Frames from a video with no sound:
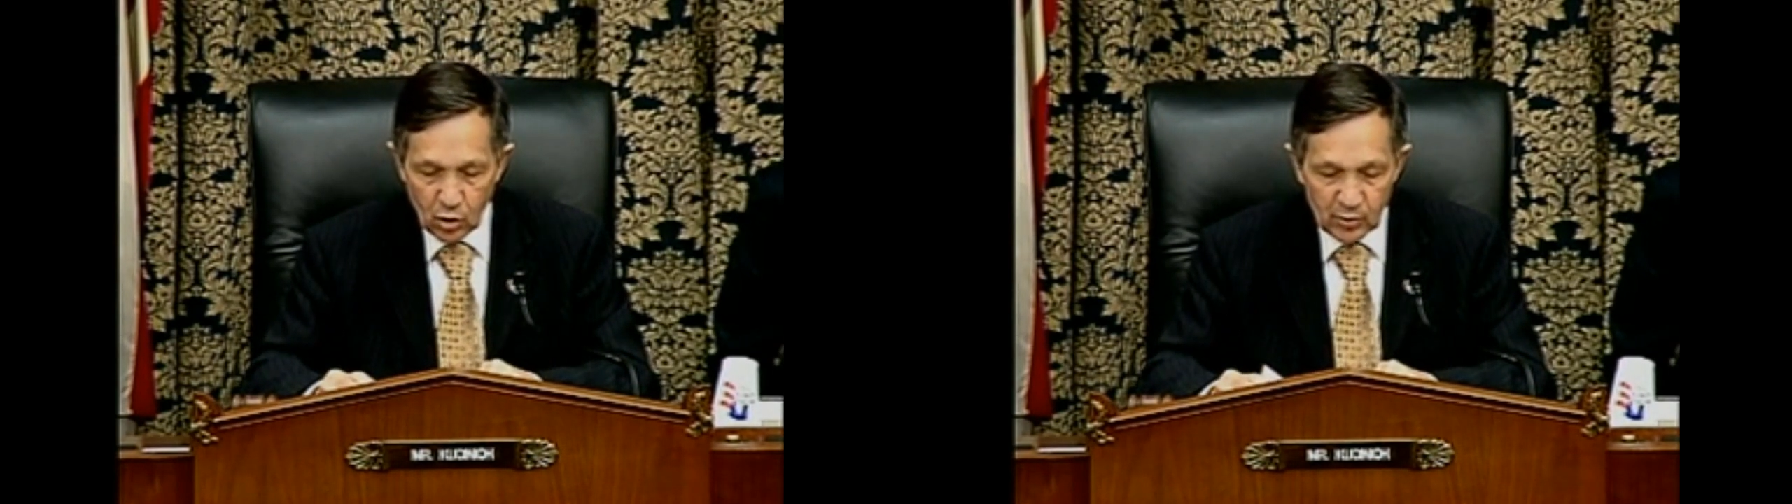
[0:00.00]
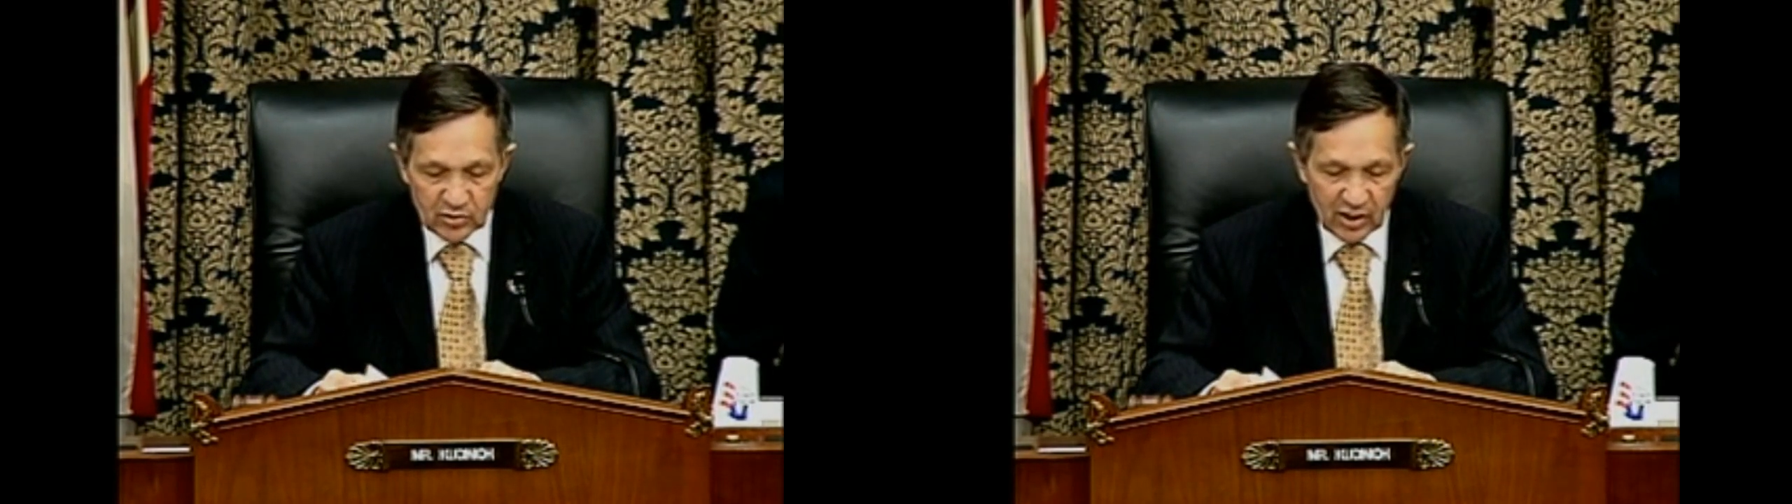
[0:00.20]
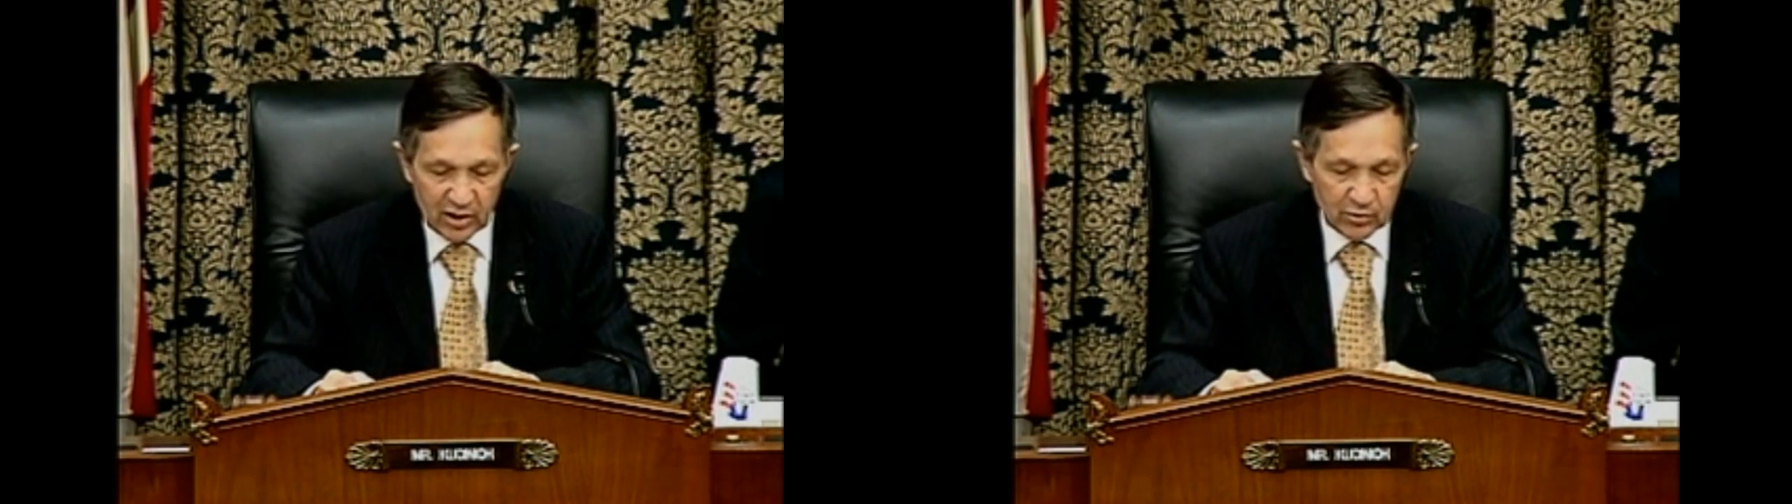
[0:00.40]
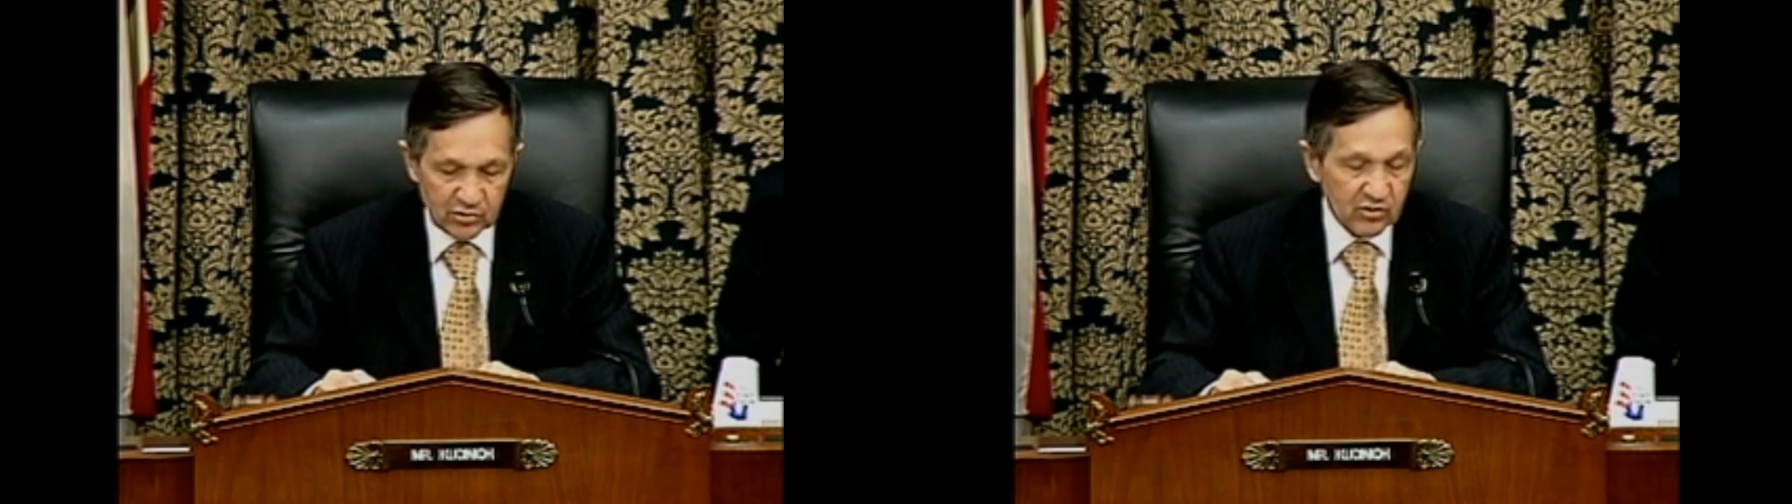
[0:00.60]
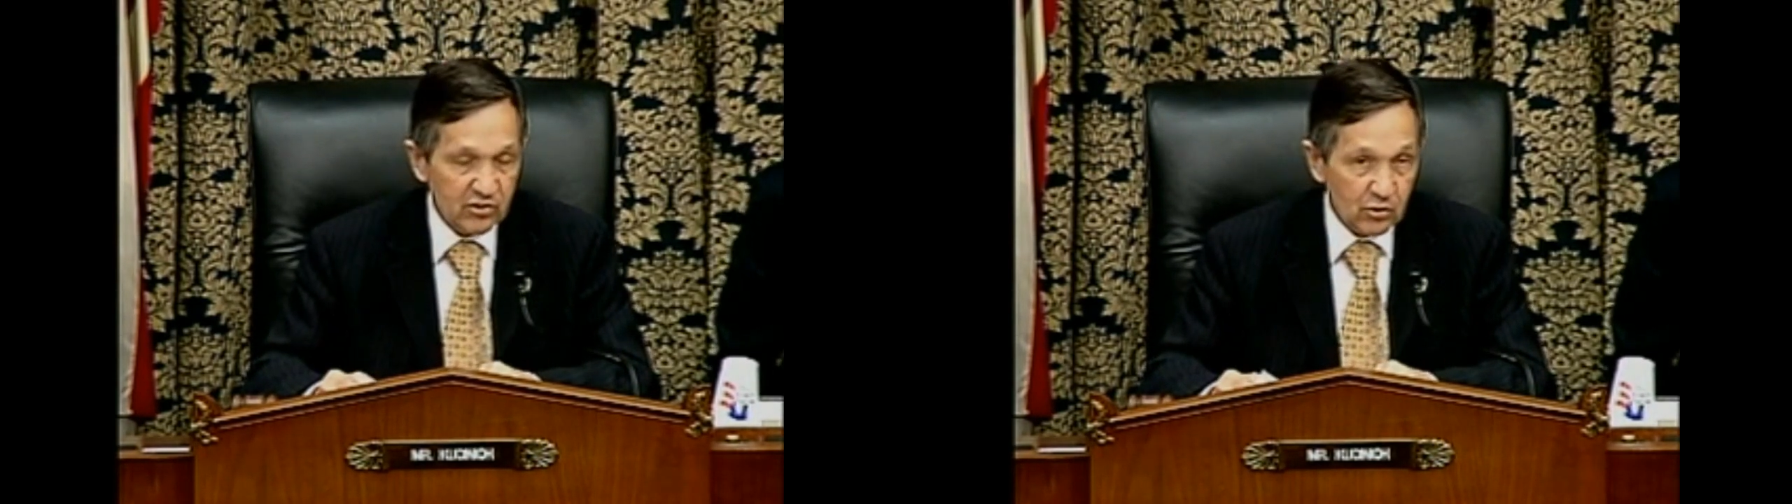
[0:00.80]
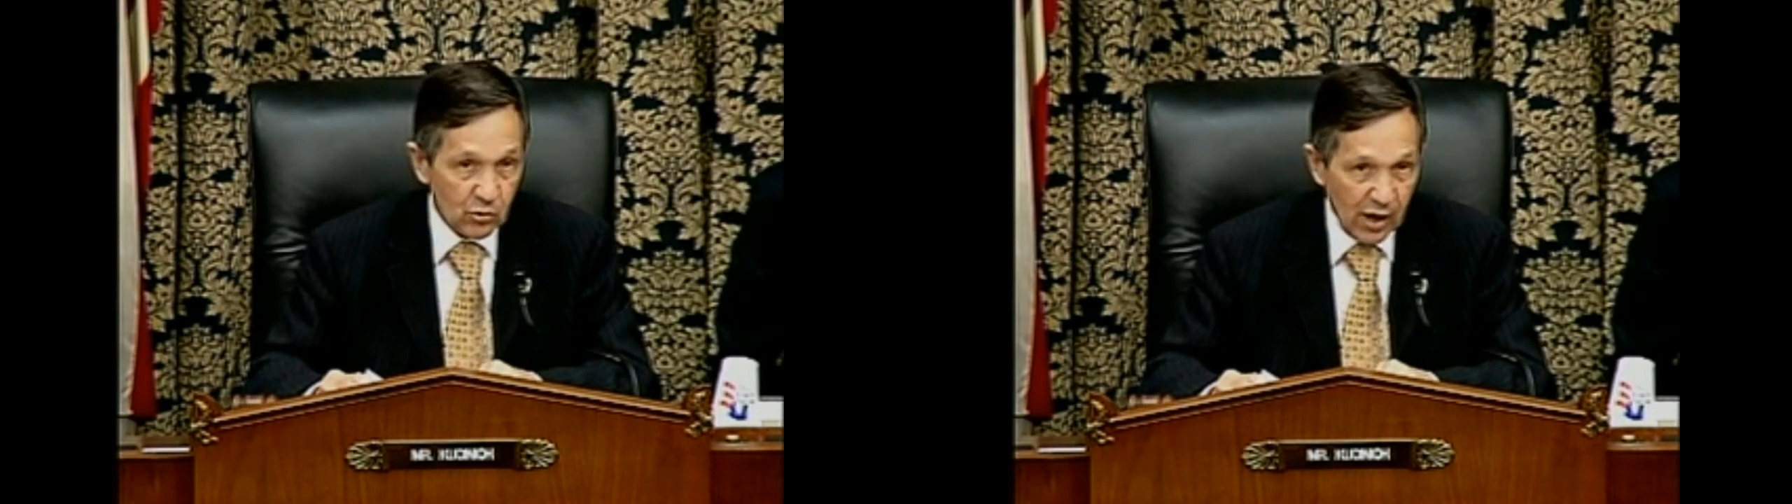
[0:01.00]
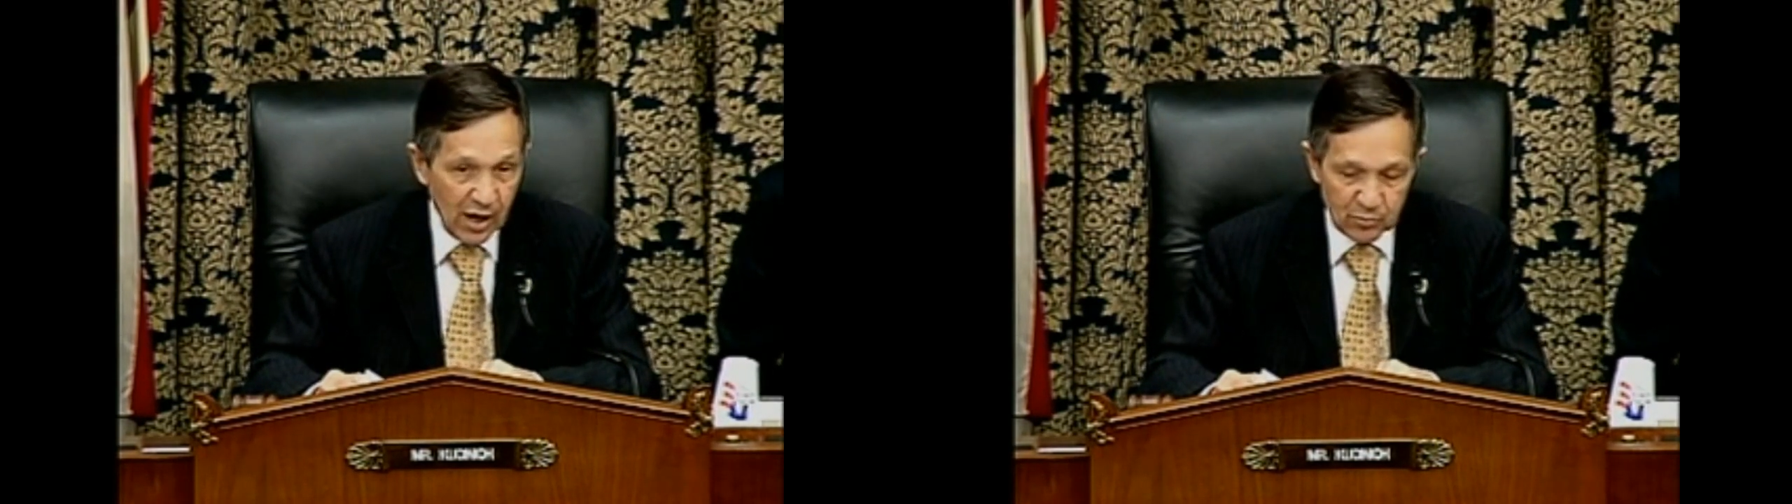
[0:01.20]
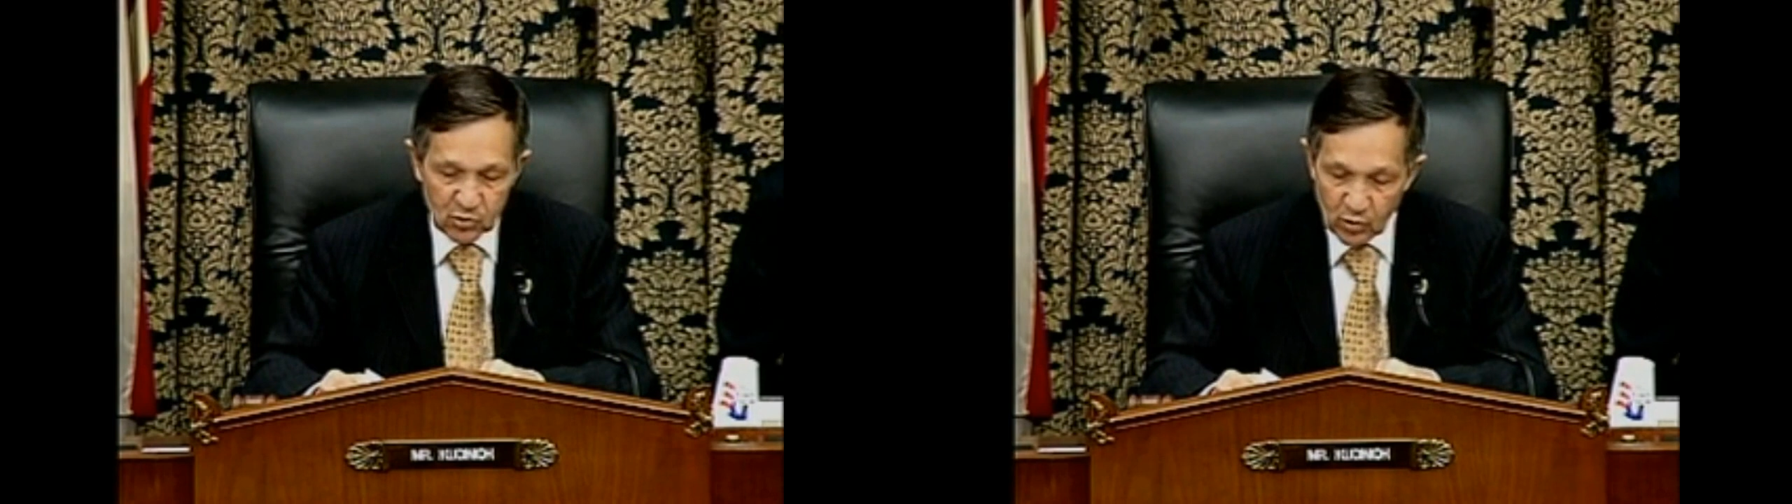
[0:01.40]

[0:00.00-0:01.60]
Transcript: herbicide-resistant crops?